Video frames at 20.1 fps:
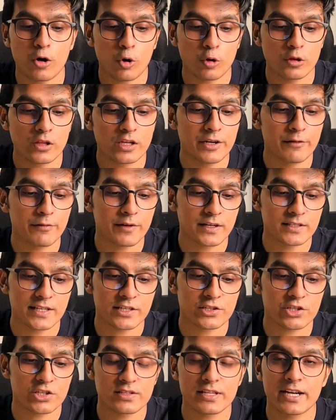all the different
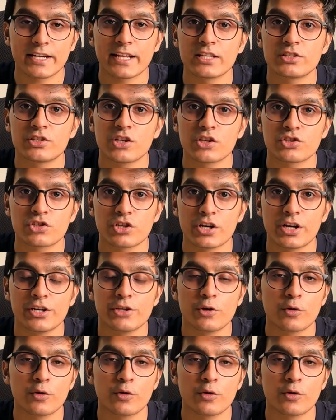sections that I just shared,